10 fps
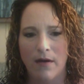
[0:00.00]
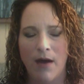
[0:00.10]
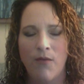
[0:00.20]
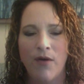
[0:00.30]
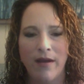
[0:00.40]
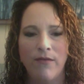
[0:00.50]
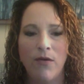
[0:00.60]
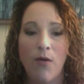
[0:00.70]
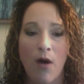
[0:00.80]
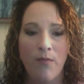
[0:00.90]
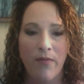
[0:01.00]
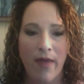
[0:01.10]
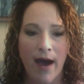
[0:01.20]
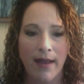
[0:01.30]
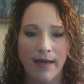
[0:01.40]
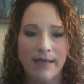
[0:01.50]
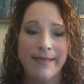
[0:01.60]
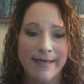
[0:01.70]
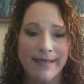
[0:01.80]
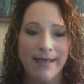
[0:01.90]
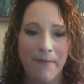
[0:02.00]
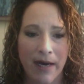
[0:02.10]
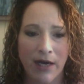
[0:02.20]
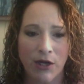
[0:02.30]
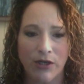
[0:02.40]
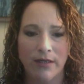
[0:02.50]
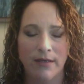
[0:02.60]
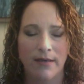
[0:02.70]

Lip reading: I want to give you hope that it does get better.